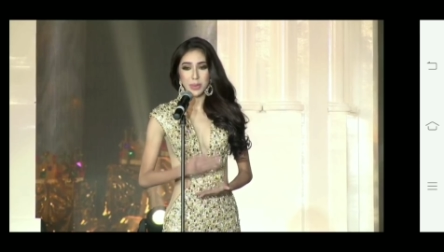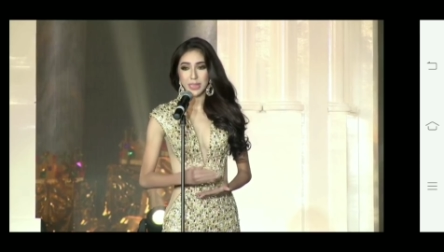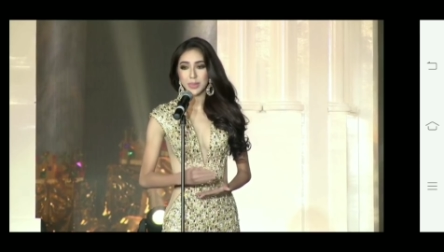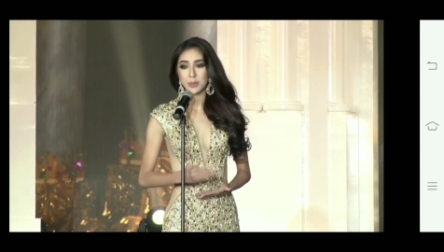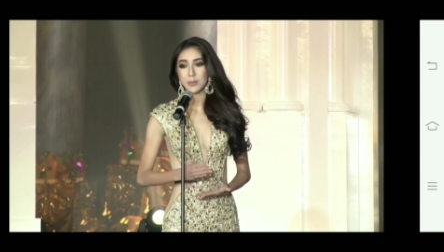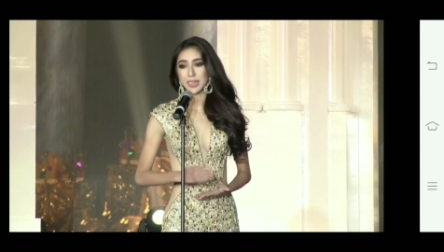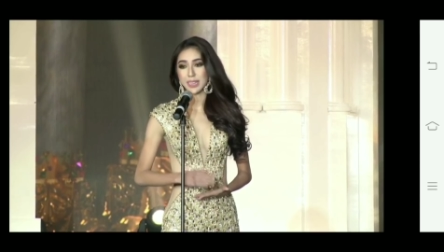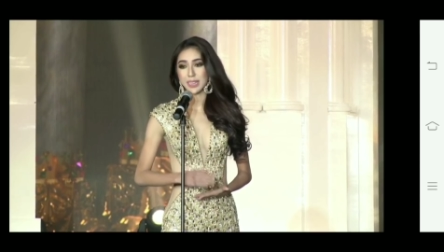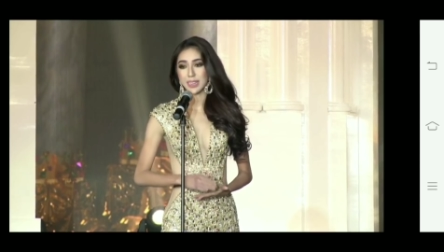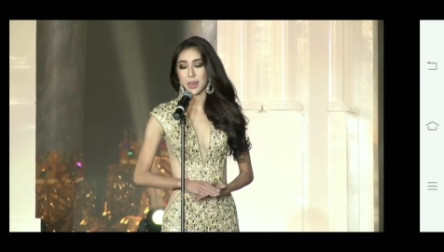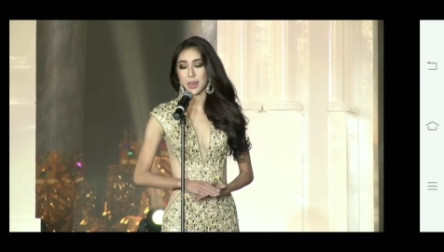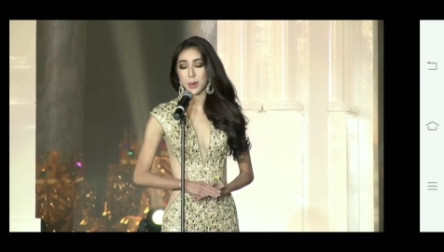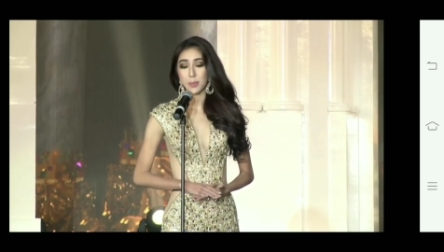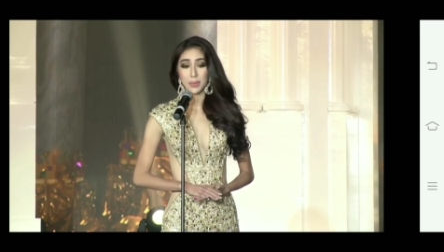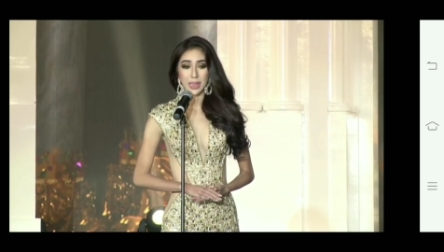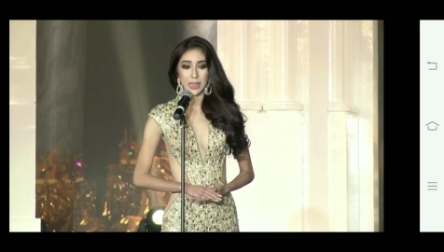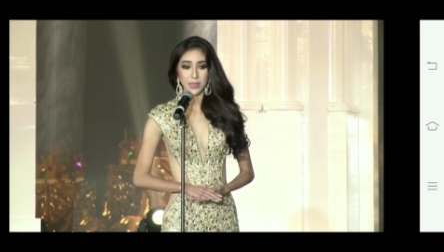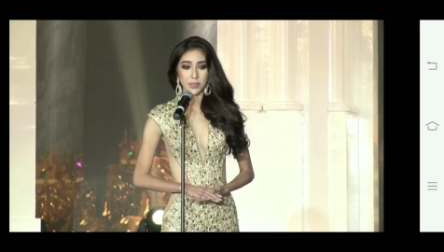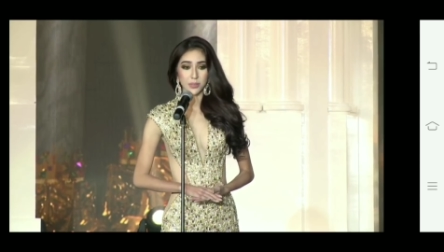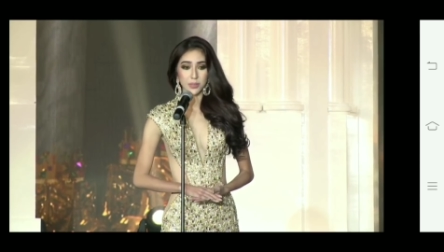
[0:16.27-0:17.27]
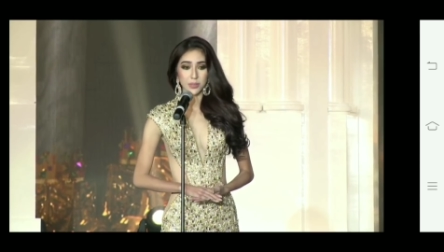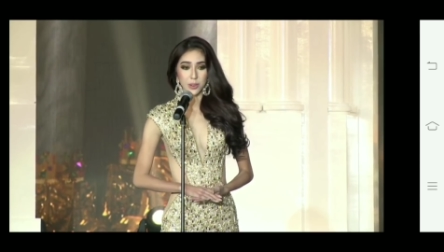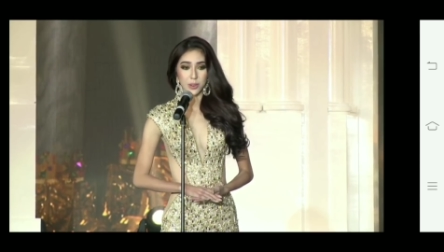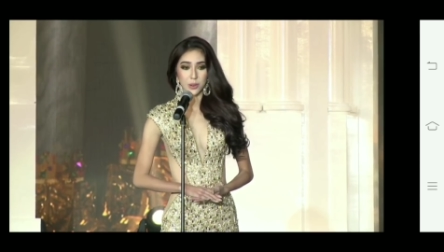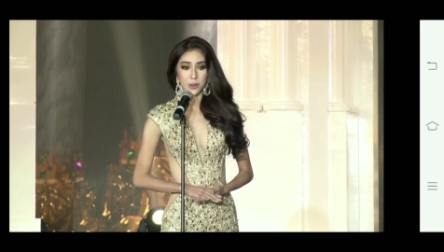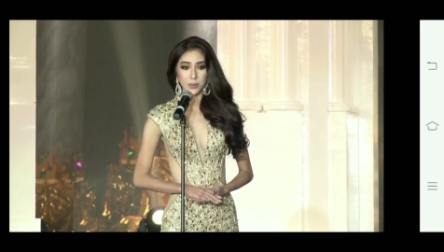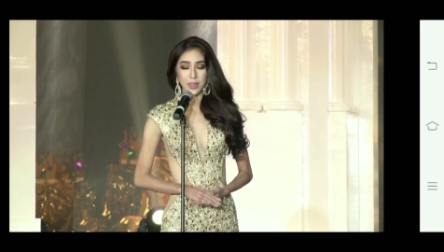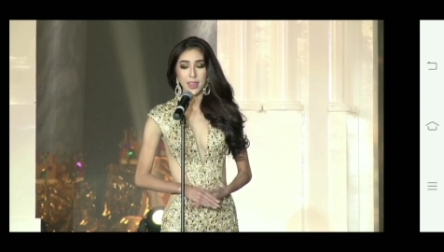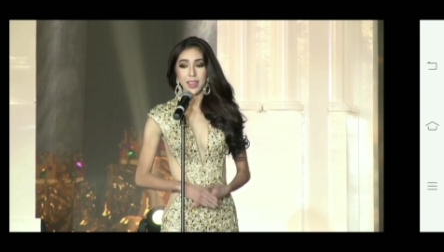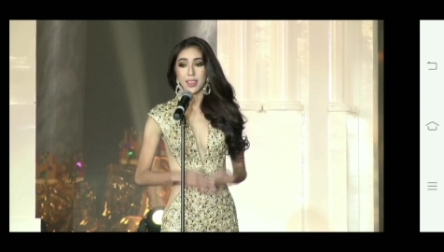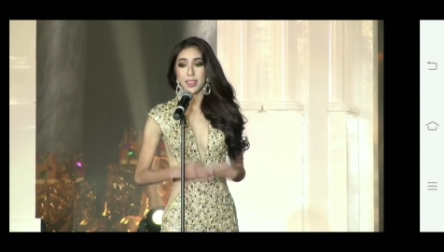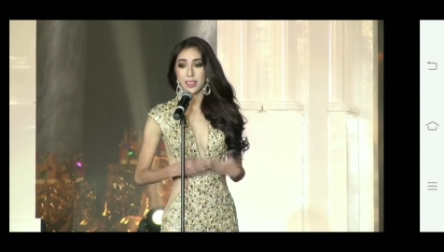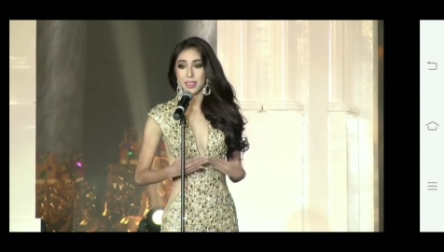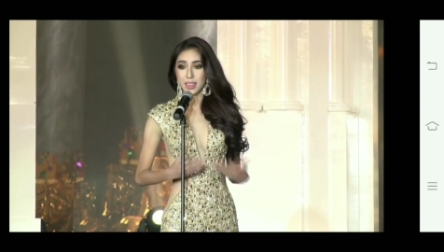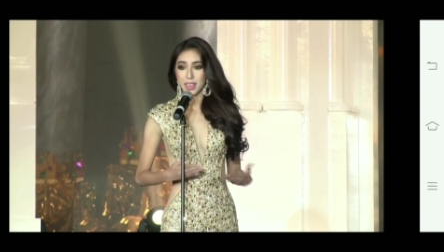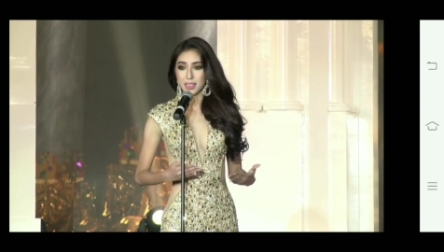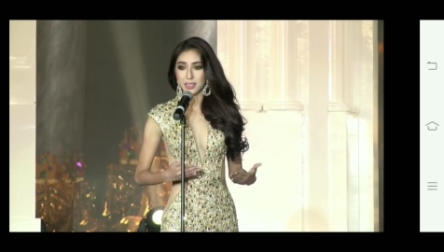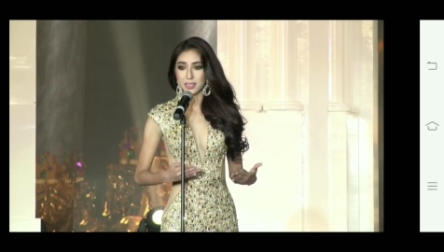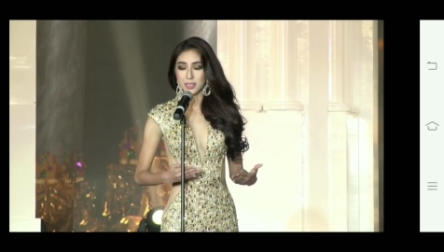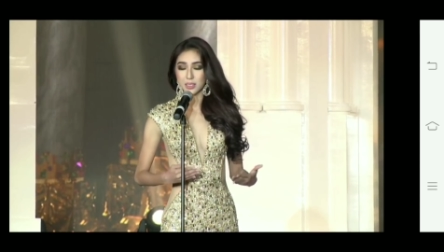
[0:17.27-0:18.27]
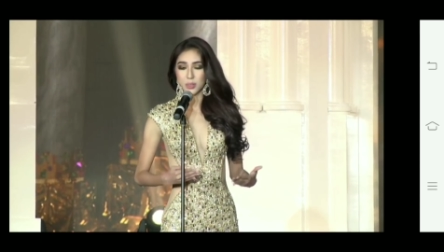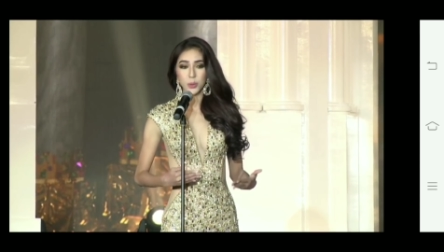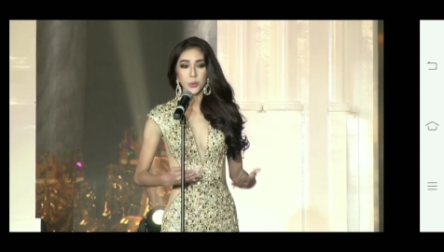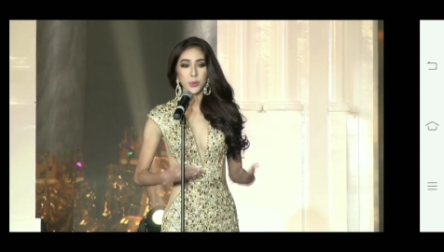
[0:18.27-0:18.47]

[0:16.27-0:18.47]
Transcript: big media platform. Thus,